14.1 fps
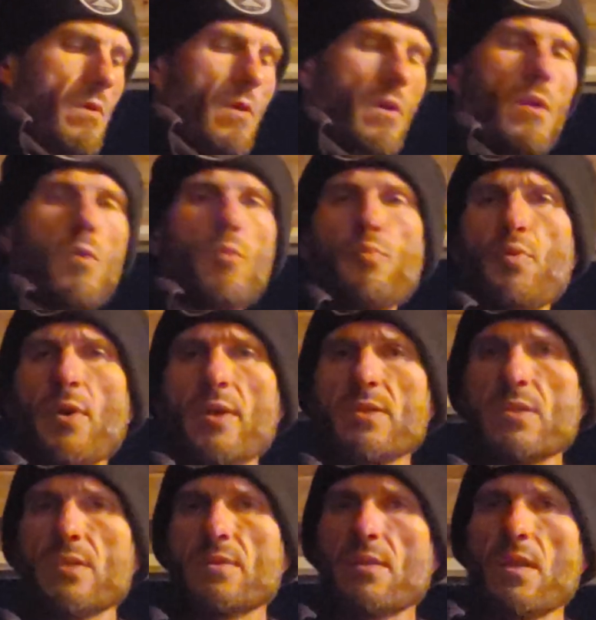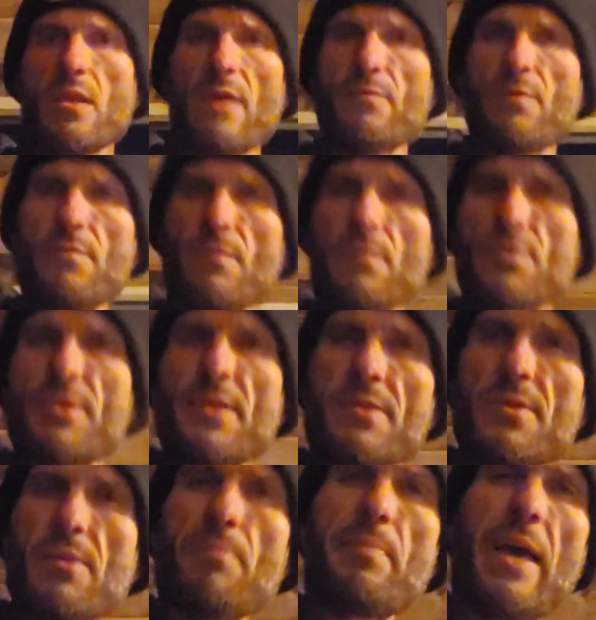you don't press the lever for
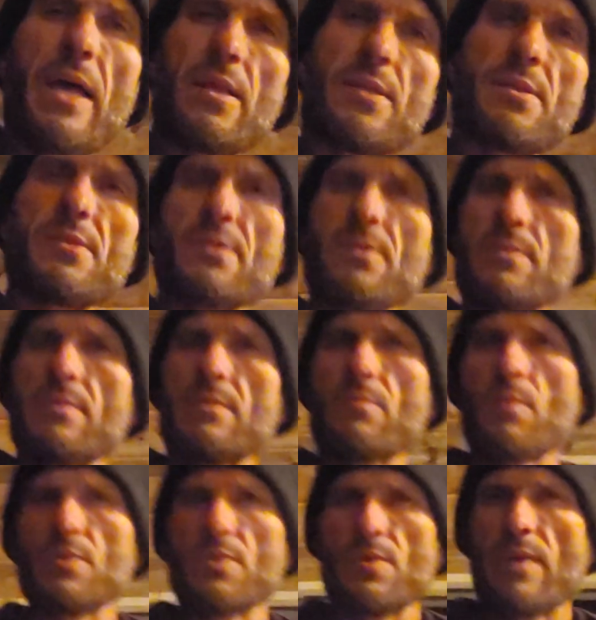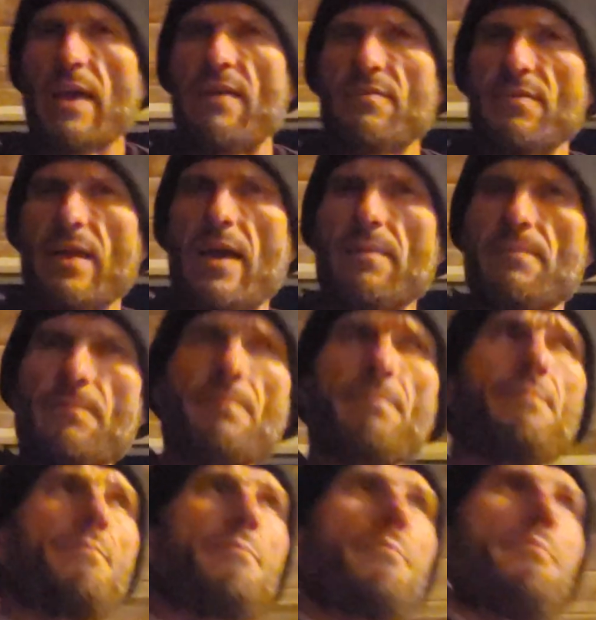system pellets. Once you have that
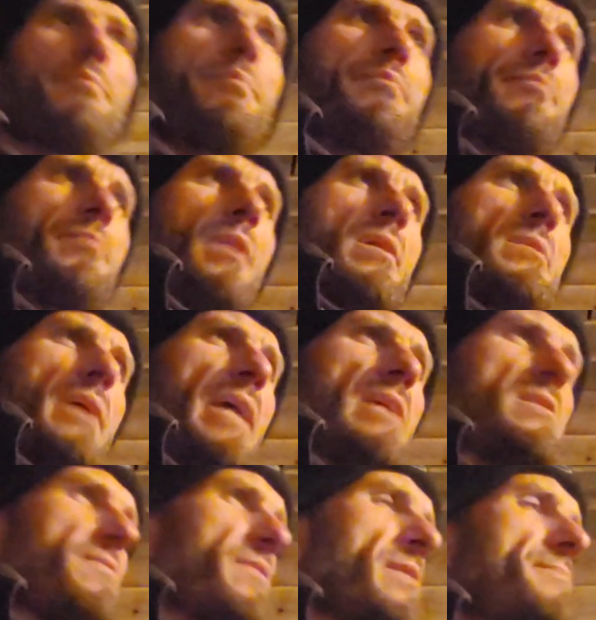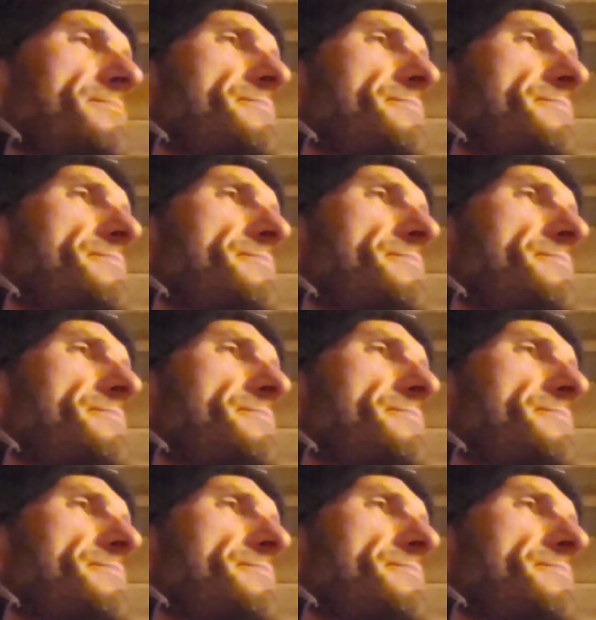taste of it,